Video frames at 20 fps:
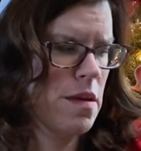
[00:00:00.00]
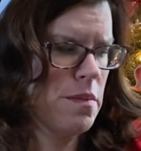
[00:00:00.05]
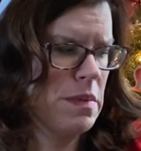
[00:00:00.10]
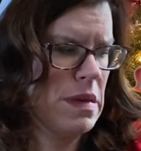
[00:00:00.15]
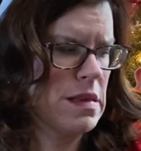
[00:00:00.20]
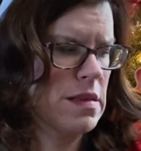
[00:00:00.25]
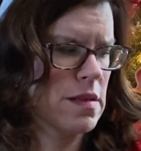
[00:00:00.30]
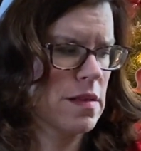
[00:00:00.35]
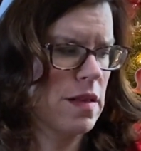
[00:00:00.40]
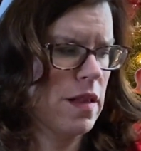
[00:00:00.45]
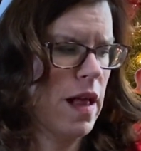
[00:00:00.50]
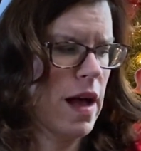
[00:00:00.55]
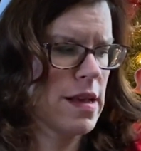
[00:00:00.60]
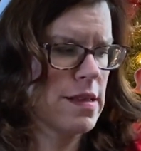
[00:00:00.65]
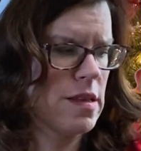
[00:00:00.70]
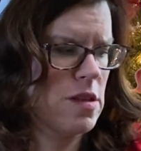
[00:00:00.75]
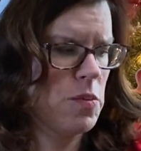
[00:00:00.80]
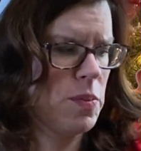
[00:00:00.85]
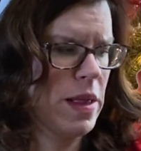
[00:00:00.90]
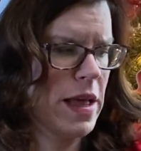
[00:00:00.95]
Mrs.
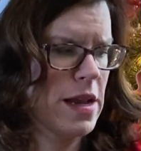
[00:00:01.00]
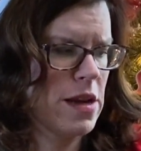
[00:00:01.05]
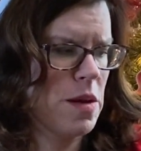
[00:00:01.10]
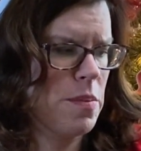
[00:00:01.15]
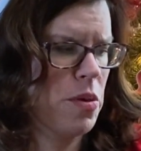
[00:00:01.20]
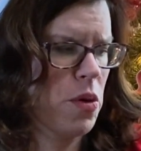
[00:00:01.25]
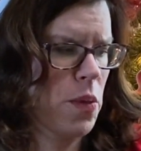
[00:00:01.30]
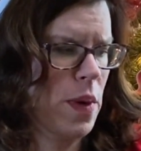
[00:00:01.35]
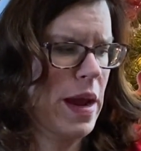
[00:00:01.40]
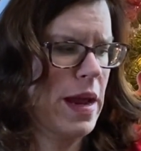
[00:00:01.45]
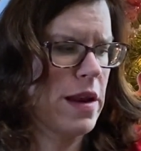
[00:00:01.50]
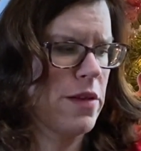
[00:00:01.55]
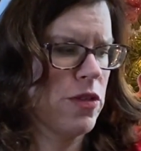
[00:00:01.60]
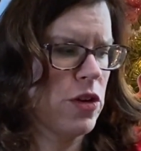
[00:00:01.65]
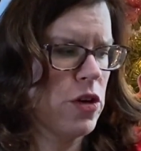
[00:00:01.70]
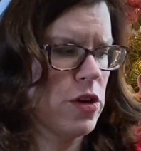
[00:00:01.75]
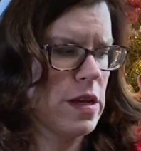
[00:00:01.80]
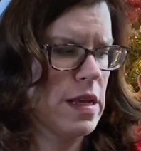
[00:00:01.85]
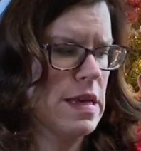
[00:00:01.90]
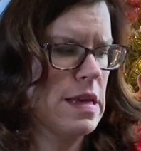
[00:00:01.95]
Claus has planned a parade of
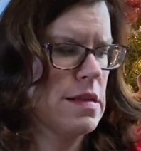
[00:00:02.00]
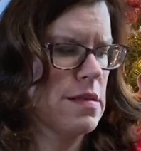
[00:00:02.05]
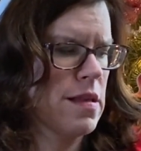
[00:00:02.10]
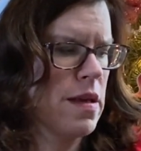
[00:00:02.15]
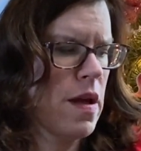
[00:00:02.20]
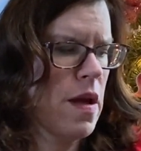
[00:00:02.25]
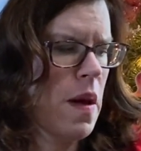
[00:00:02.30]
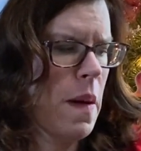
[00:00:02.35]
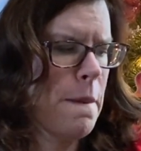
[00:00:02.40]
cookies.